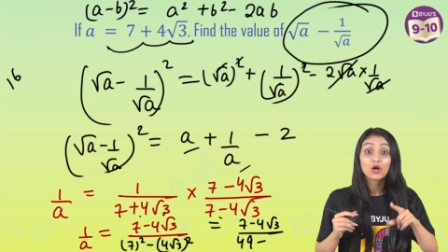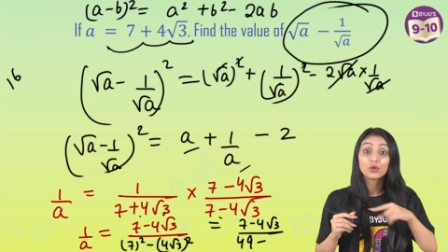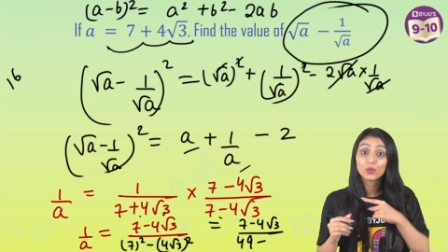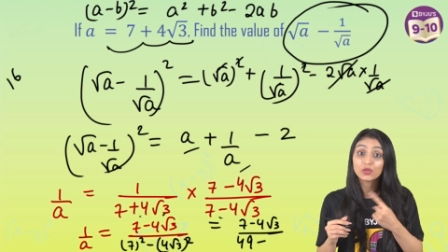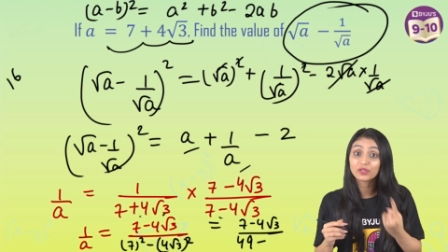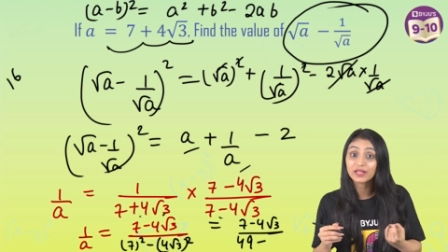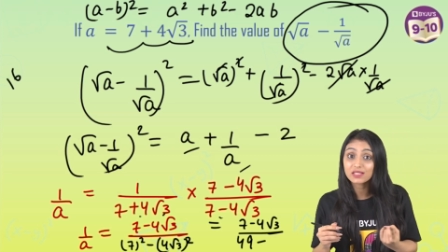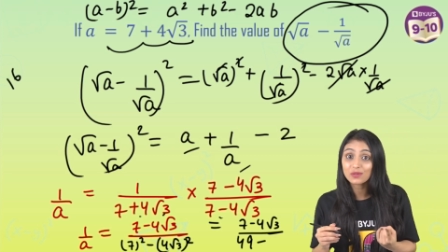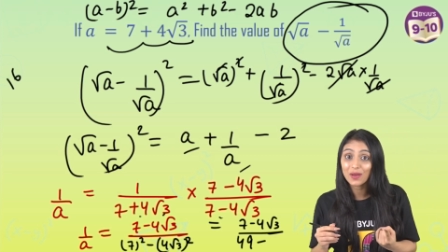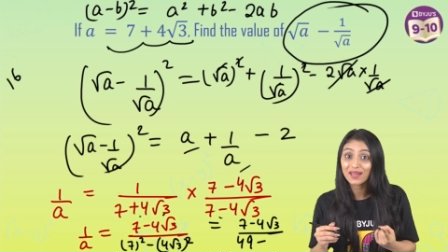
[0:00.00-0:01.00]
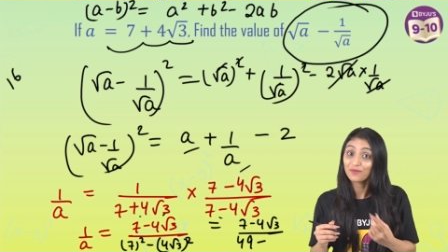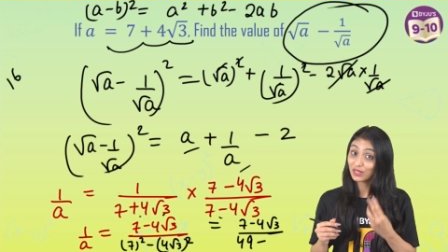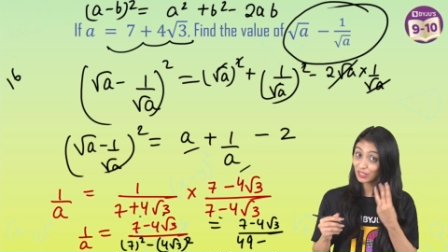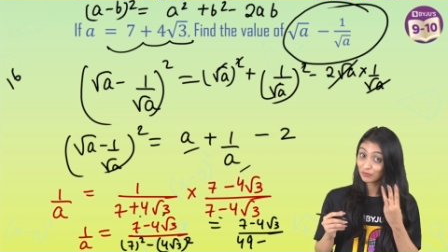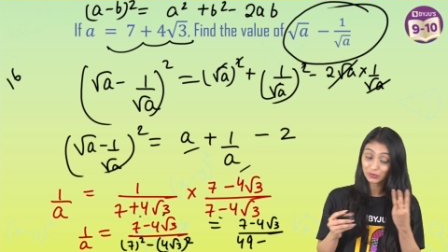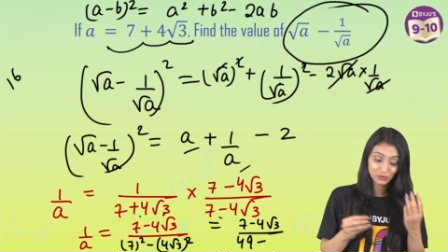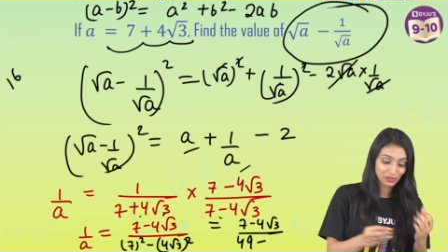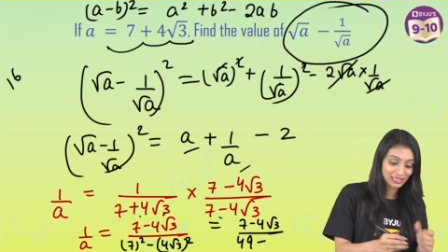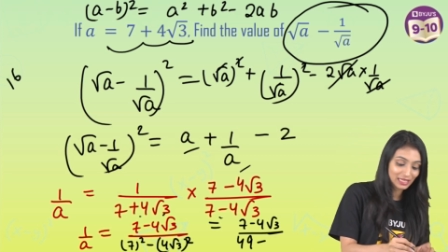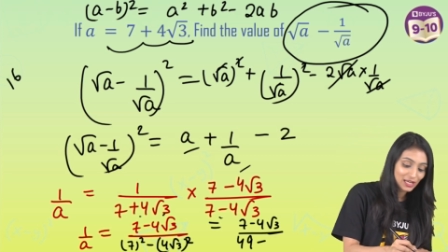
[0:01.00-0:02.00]
Root three square will give you
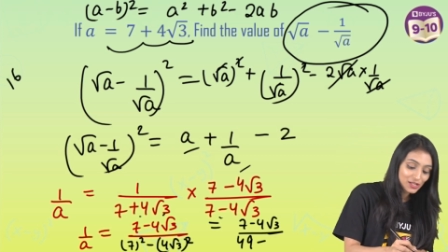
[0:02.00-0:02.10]
three.